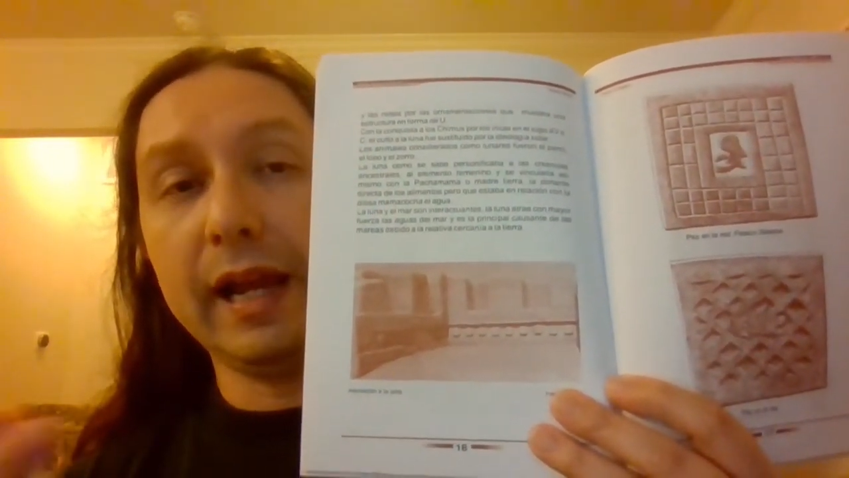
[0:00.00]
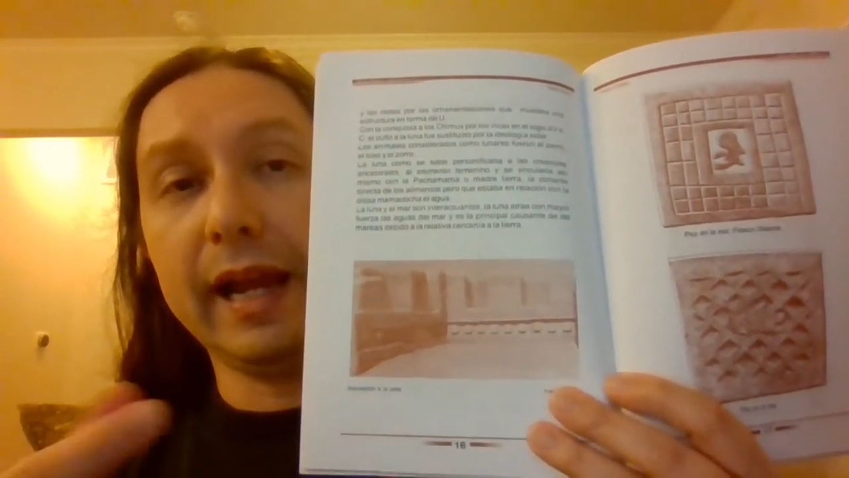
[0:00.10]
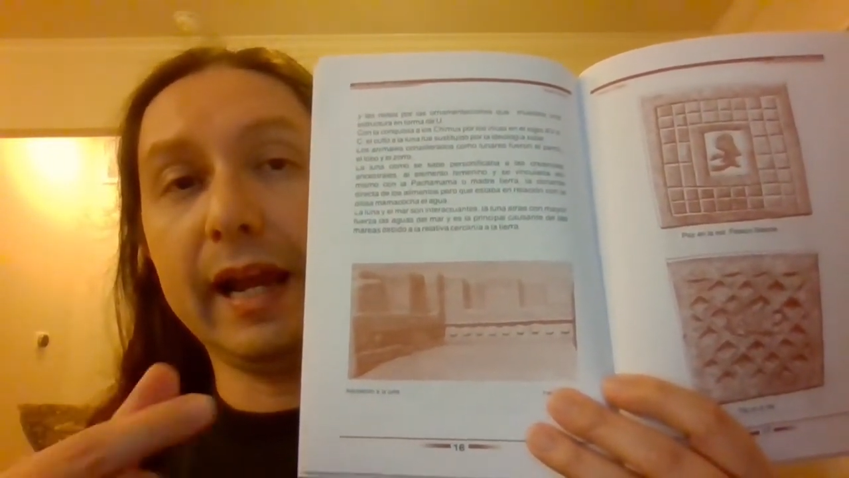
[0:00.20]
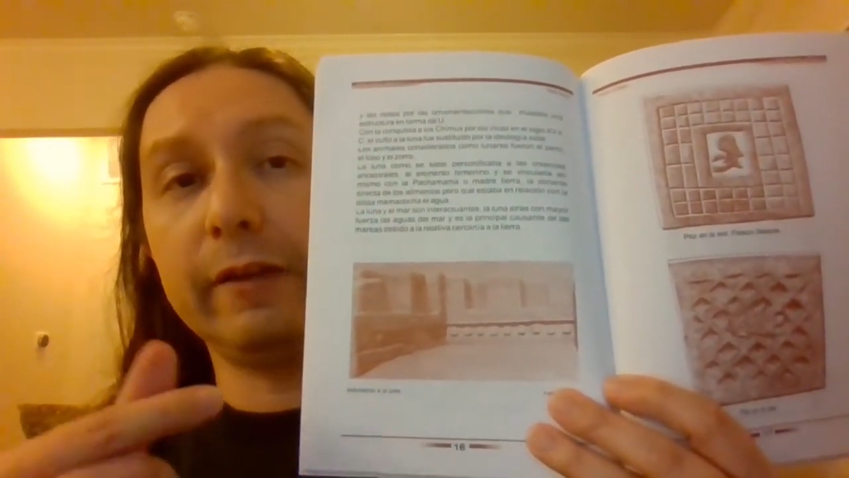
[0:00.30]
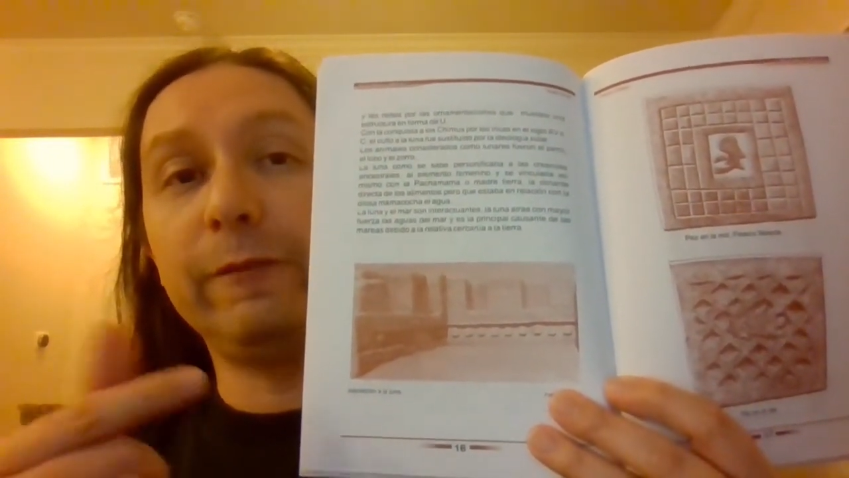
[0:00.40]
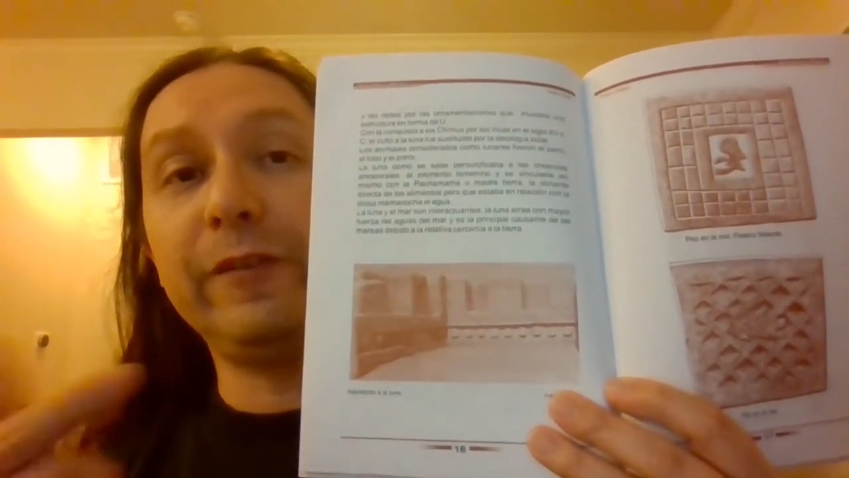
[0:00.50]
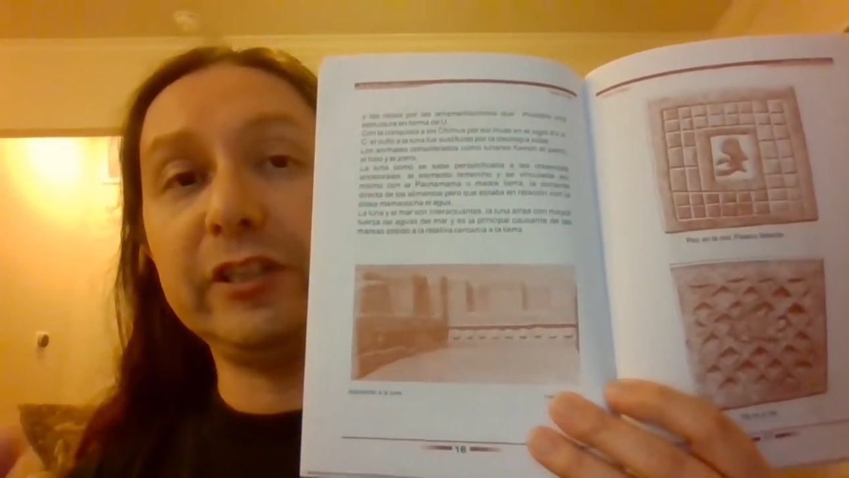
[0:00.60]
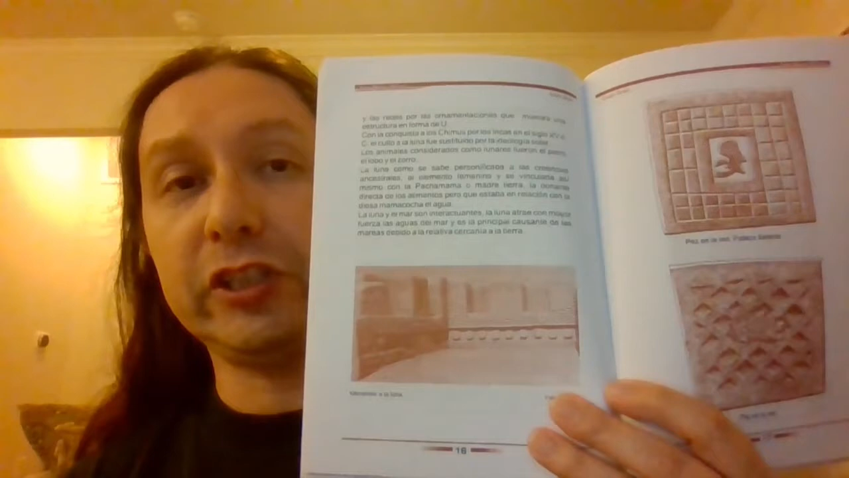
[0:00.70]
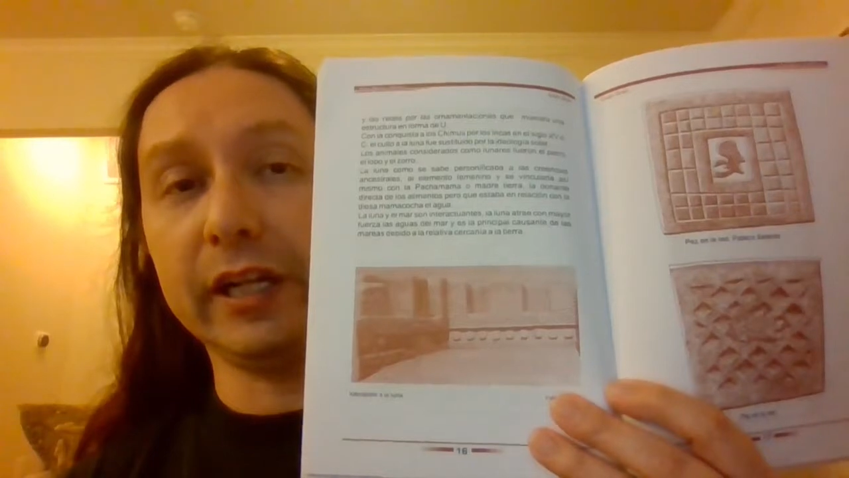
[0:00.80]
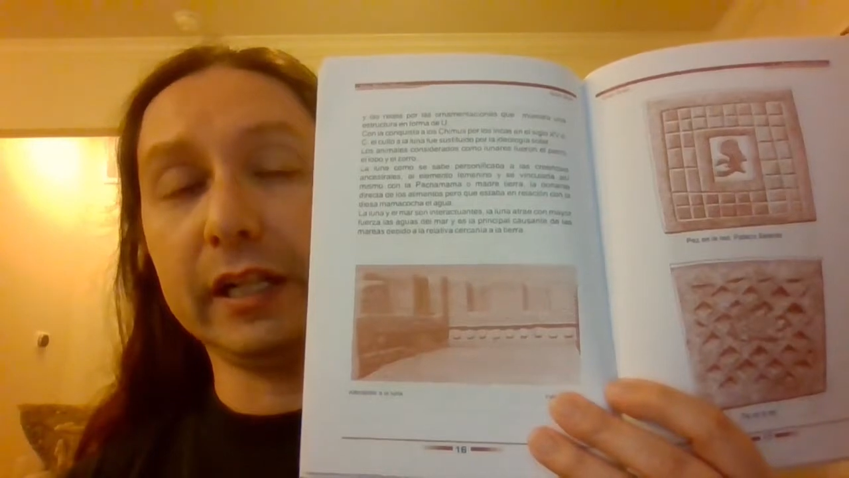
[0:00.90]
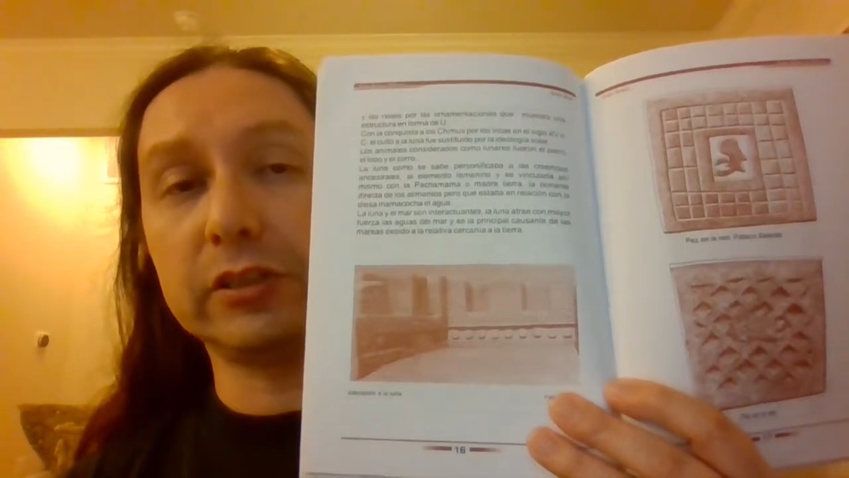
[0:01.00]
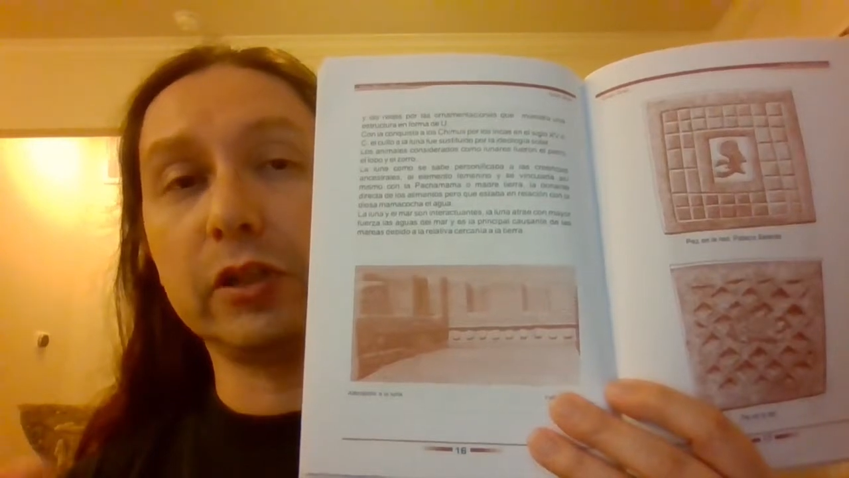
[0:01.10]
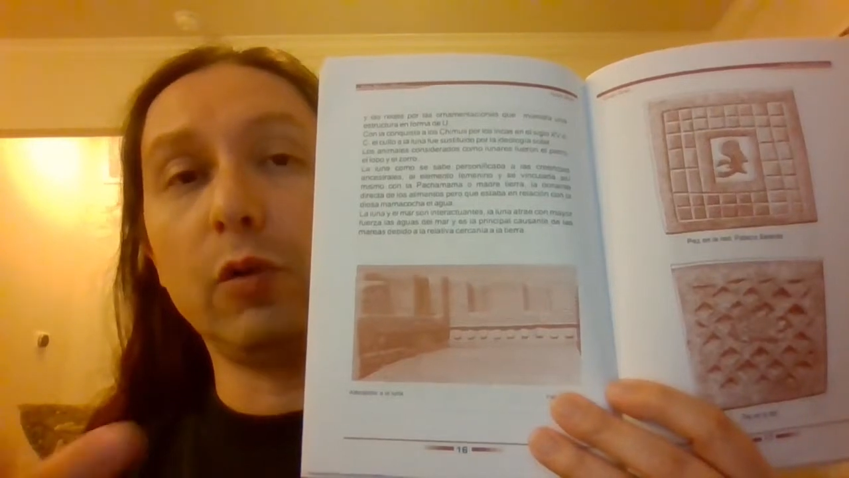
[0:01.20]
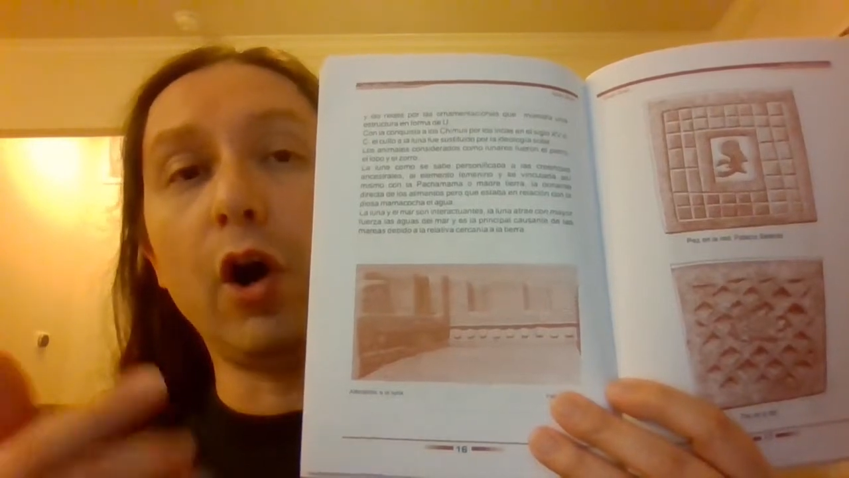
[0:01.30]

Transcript: and fishing. And so